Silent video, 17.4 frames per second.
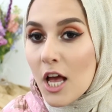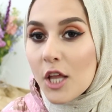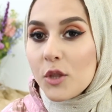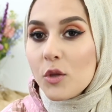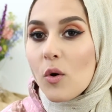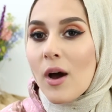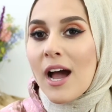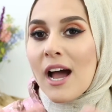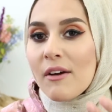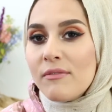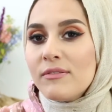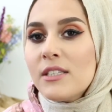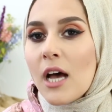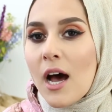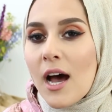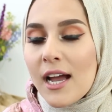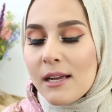not have
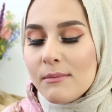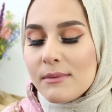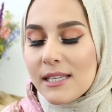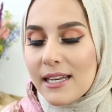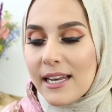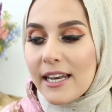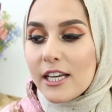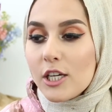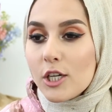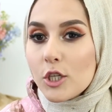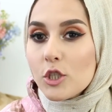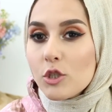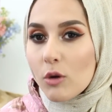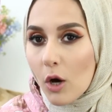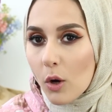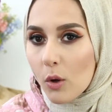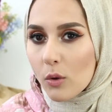time to let it
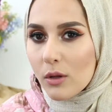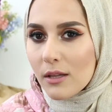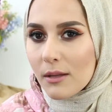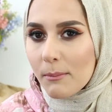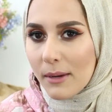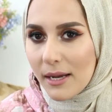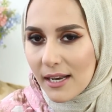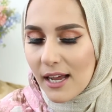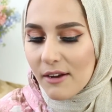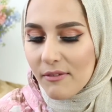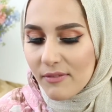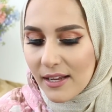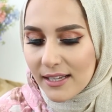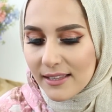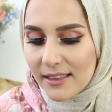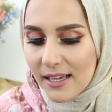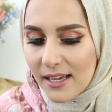control my life
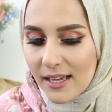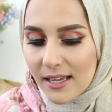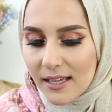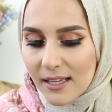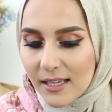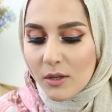like that,